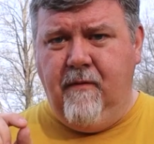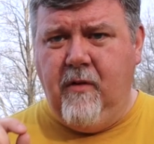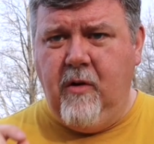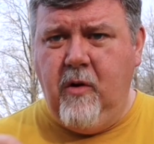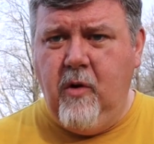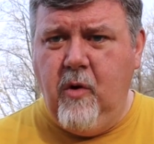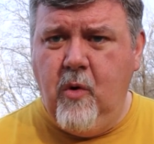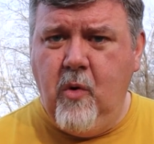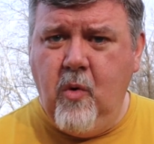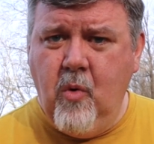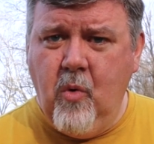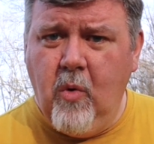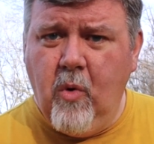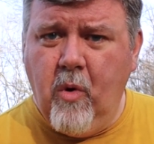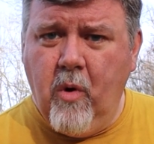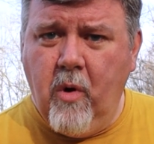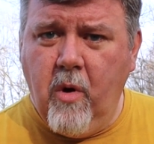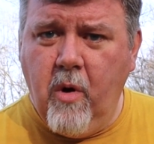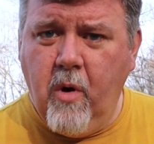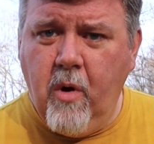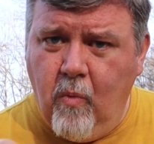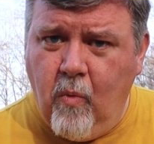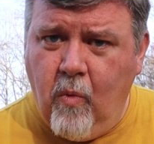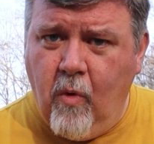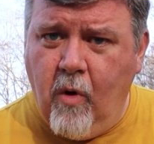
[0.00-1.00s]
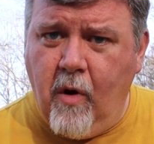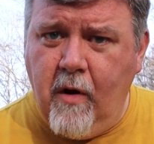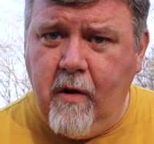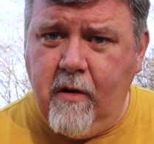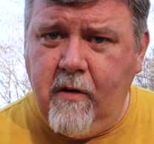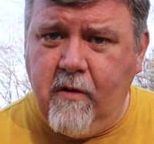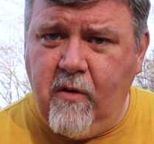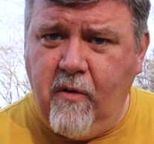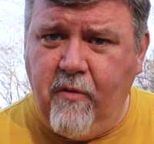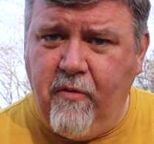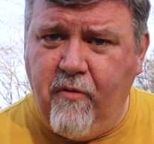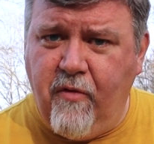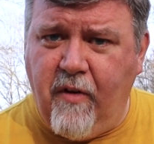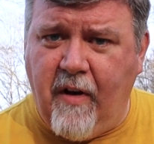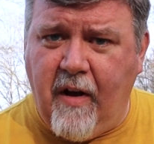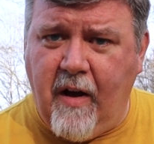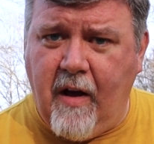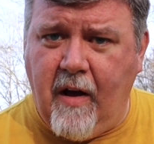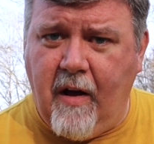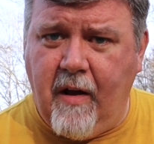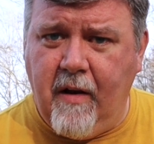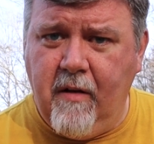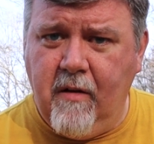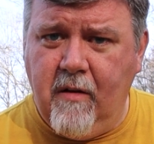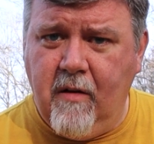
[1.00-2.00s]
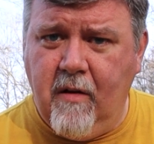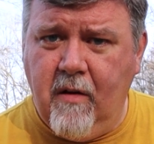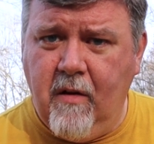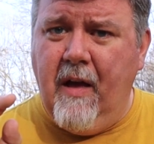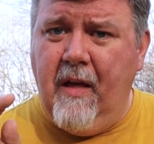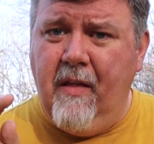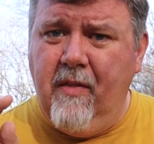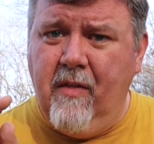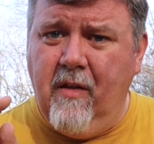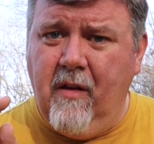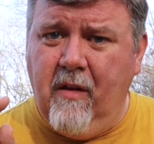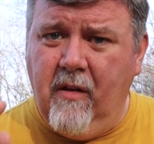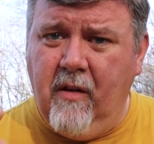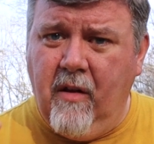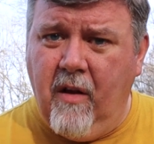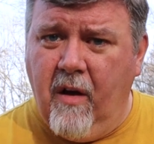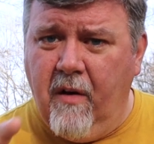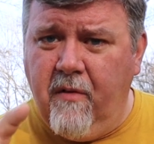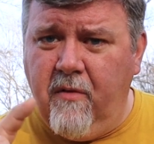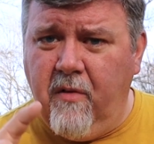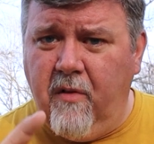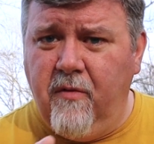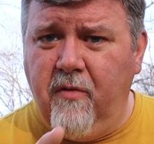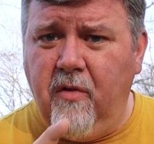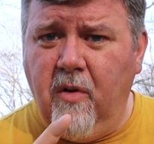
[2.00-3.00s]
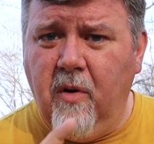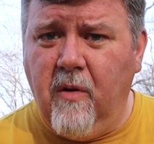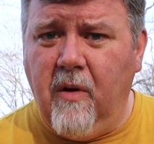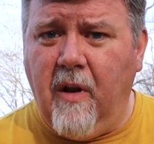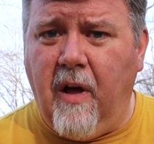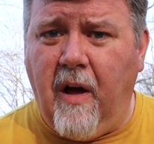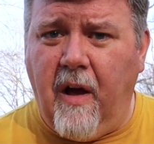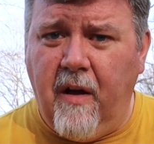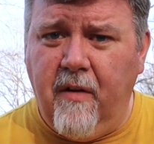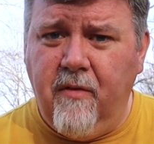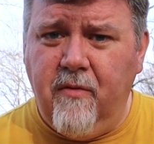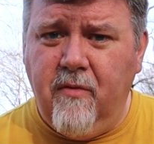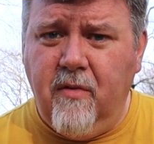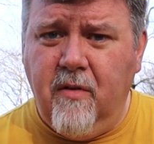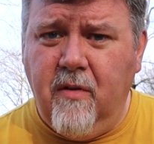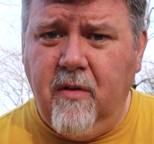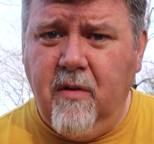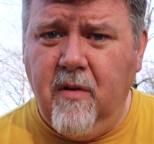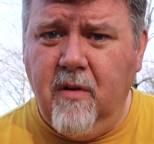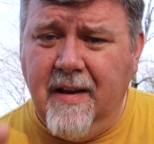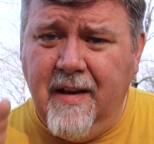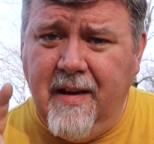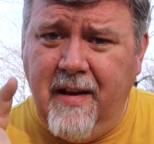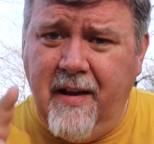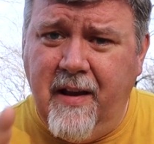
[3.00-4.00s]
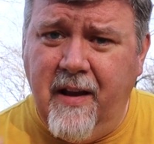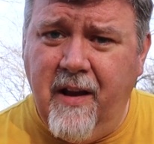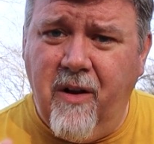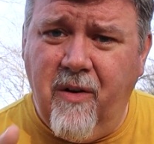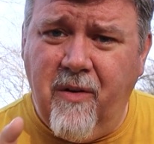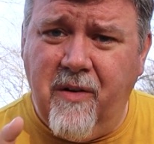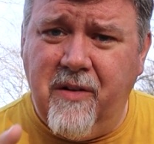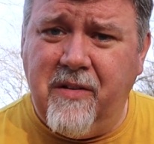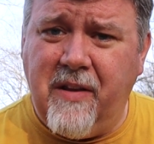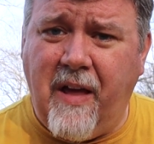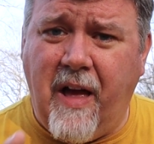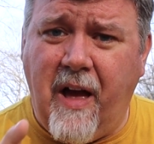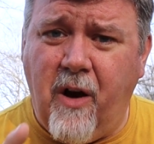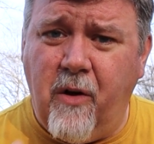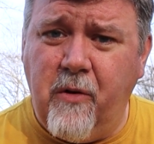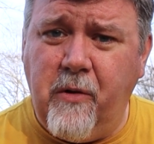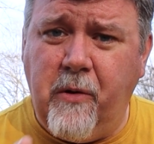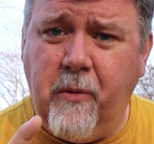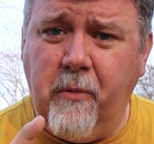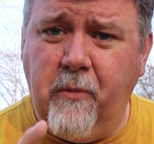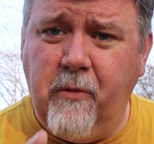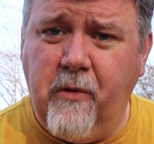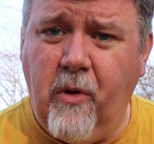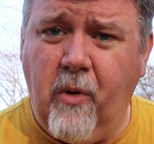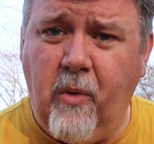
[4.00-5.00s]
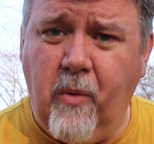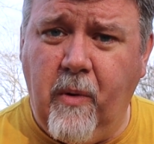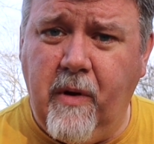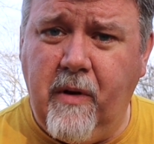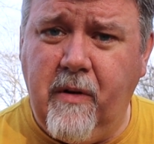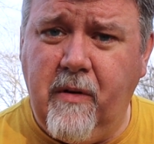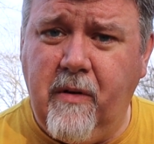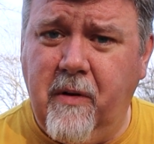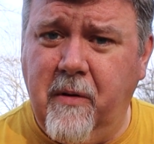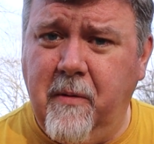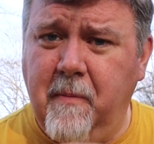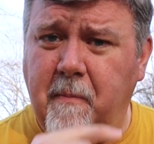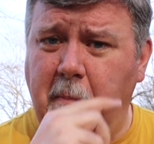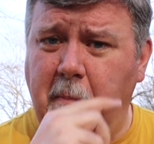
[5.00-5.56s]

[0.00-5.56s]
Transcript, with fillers: If you want to find the love of your life, here is how you do it.